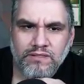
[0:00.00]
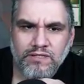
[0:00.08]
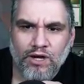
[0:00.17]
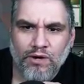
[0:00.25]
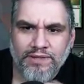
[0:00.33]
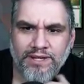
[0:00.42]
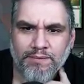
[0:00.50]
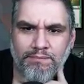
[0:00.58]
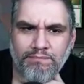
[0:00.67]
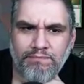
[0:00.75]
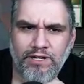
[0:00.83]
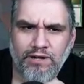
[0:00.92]
No, they can.
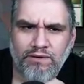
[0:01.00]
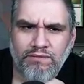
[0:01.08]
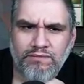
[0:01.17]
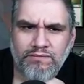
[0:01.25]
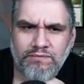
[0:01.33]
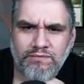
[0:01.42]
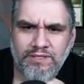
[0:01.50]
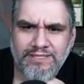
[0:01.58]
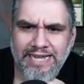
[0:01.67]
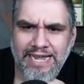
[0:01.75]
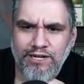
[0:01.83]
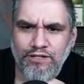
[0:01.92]
No.
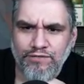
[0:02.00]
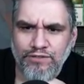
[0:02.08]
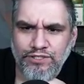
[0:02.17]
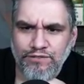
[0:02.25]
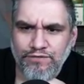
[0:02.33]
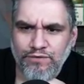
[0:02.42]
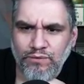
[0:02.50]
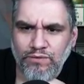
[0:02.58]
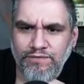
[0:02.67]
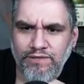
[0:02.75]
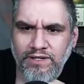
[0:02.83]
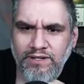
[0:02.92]
It's 8 over, so
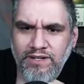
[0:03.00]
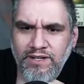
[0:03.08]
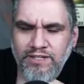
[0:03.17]
4, 5.